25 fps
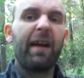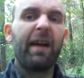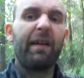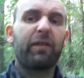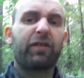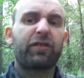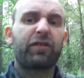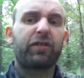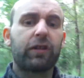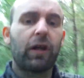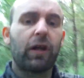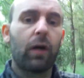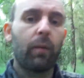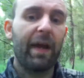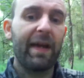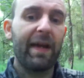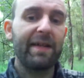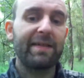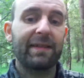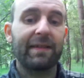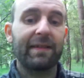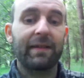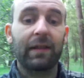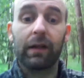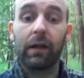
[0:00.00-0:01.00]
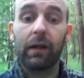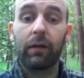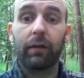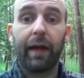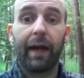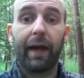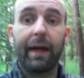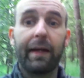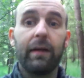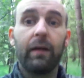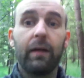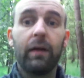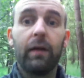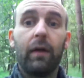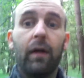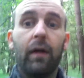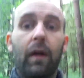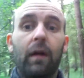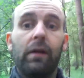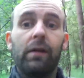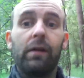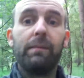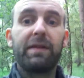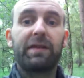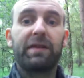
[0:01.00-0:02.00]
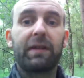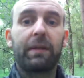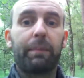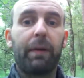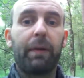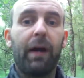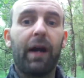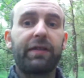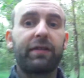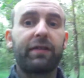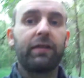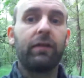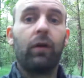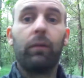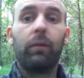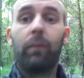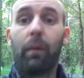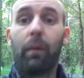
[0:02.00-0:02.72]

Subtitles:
it was so easy to locate the missing person, or